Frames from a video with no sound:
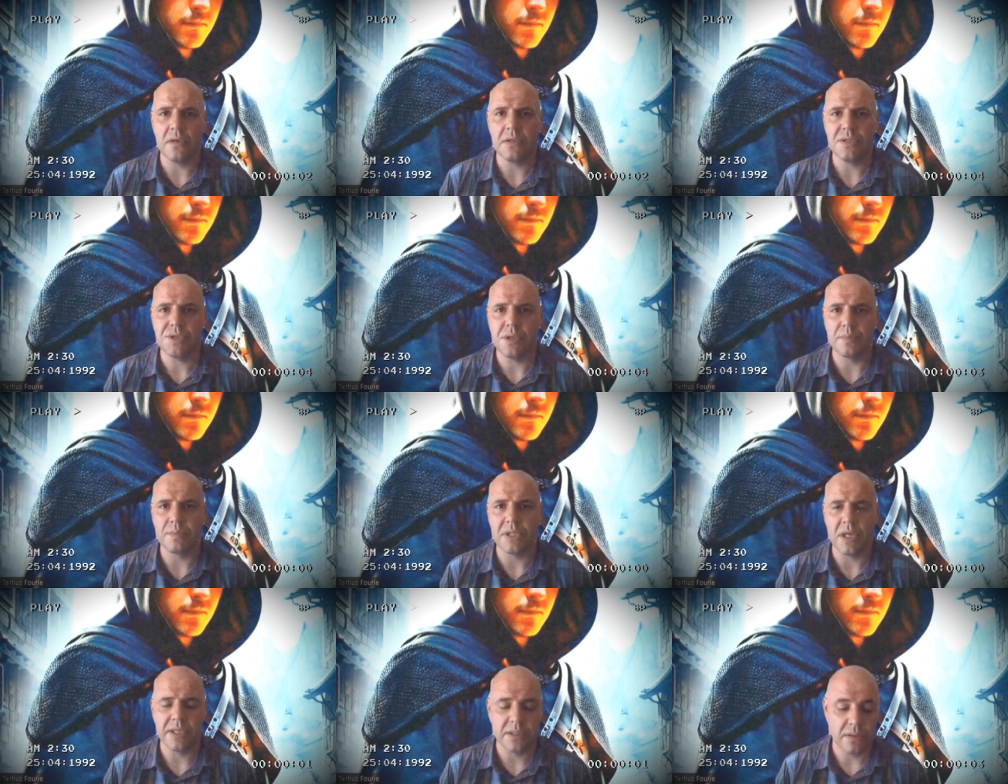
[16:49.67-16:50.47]

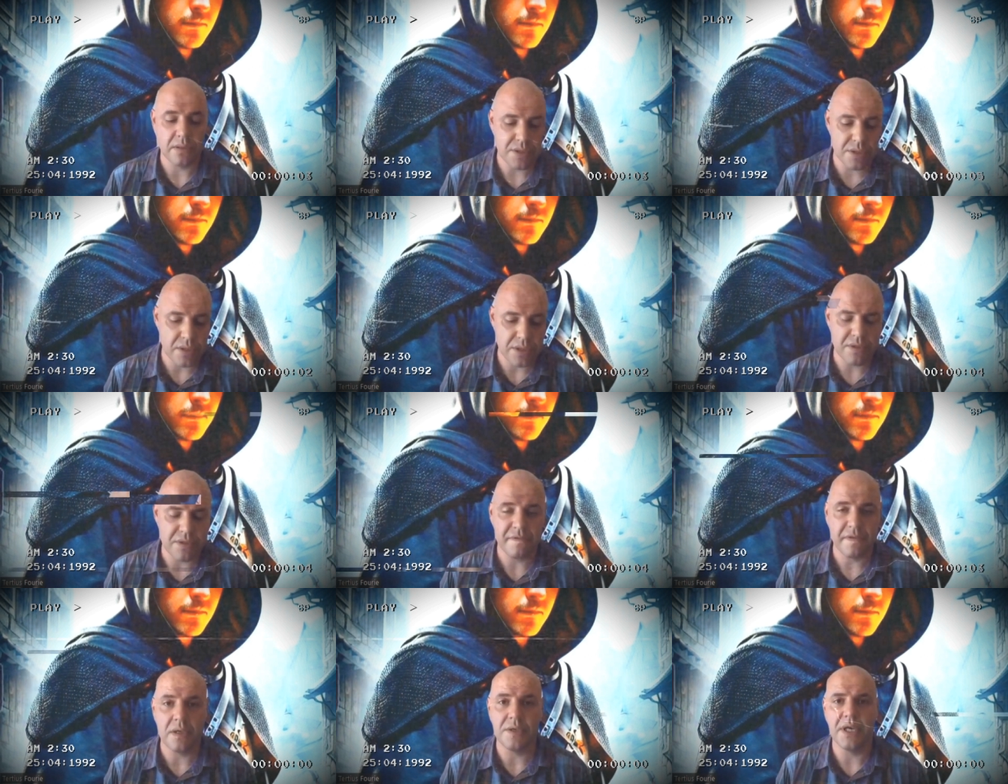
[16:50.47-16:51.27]
hardships like the church
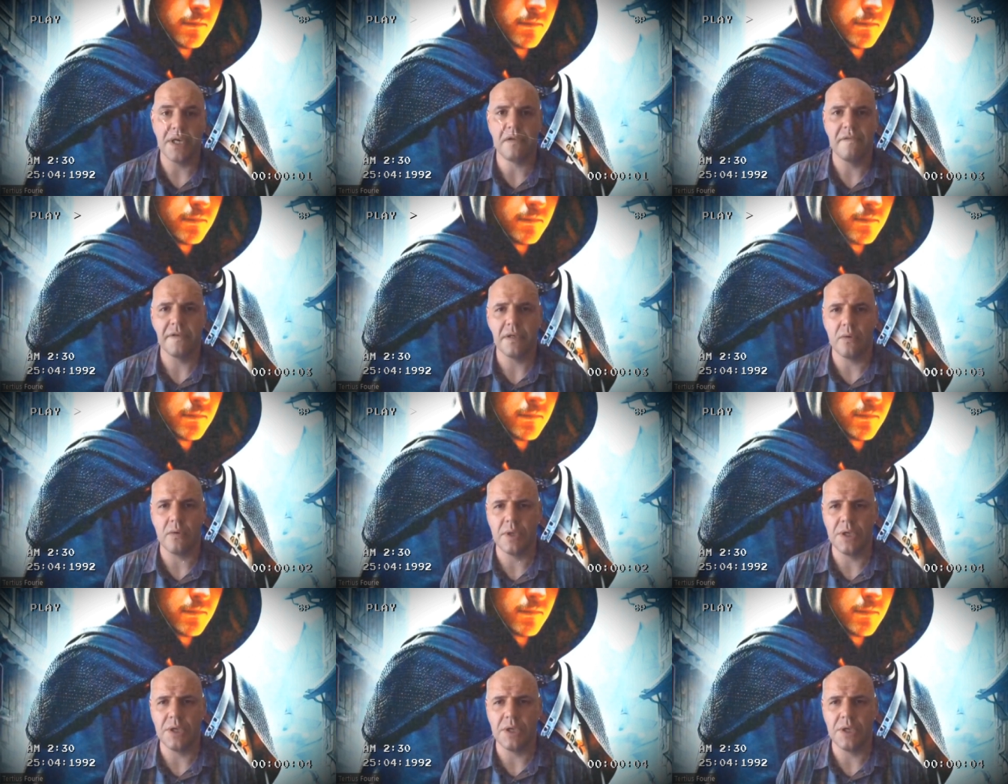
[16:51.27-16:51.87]
in Philadelphia,